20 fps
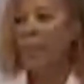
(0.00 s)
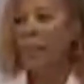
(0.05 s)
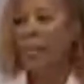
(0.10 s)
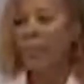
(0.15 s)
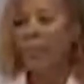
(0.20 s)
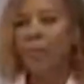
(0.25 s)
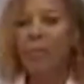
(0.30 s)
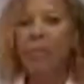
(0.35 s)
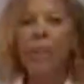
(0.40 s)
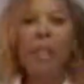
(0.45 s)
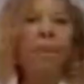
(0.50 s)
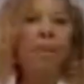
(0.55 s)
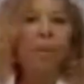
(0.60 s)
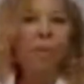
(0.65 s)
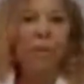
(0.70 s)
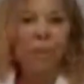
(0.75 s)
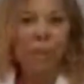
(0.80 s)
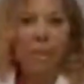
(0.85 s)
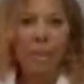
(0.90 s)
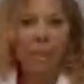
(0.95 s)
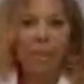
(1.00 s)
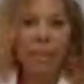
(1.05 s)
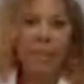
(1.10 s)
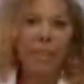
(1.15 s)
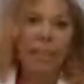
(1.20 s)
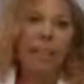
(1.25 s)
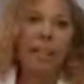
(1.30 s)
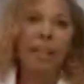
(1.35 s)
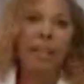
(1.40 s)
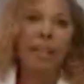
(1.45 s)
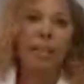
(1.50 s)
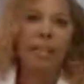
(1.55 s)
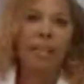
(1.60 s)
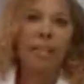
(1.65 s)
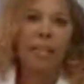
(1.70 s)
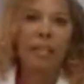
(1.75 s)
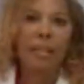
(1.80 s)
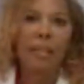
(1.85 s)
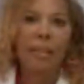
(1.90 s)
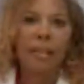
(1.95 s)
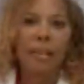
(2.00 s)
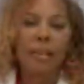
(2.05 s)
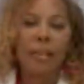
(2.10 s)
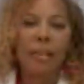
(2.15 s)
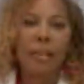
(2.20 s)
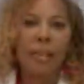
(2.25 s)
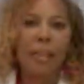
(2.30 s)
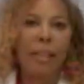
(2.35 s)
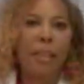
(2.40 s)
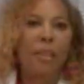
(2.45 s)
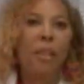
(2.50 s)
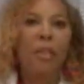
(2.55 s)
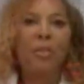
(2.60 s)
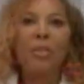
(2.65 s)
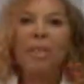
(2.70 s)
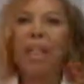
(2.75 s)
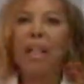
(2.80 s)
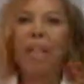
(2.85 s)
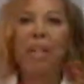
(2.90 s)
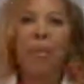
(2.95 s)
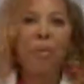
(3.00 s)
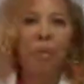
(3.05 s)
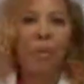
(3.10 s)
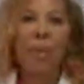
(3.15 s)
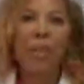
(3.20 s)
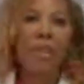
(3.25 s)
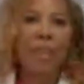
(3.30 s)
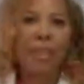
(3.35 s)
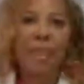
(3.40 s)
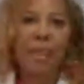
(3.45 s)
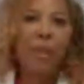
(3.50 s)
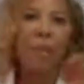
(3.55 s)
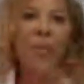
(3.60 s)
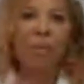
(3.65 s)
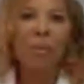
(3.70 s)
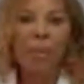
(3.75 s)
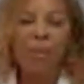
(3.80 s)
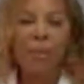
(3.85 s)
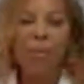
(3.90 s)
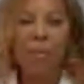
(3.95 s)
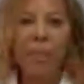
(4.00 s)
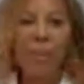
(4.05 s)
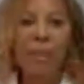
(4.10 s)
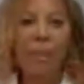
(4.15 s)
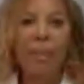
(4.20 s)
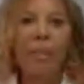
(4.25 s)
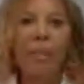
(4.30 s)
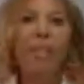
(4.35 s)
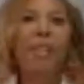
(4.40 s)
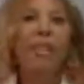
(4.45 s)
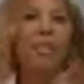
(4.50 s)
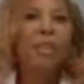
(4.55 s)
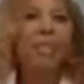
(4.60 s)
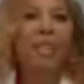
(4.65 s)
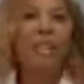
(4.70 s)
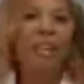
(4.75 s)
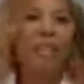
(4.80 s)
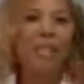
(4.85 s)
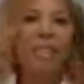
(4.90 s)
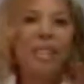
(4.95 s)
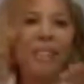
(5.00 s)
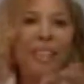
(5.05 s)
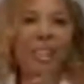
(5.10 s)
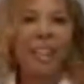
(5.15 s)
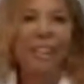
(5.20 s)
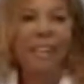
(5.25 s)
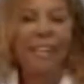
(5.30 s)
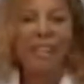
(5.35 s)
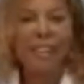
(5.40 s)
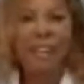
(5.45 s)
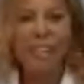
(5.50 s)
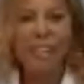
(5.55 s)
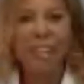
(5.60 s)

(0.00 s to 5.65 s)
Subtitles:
field, aesthetics. And no telling where it's going, but it's always changing.